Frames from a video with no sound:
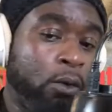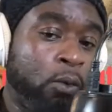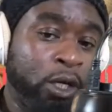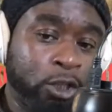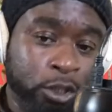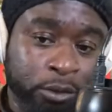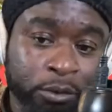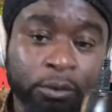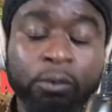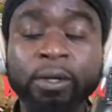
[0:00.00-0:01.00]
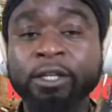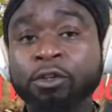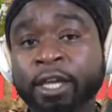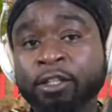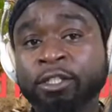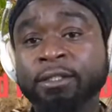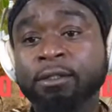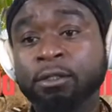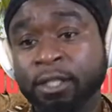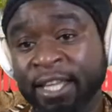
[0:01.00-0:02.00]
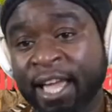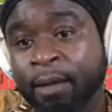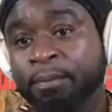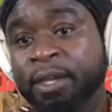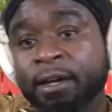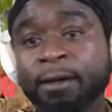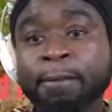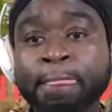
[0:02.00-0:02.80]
what to do when you get to the Gambia,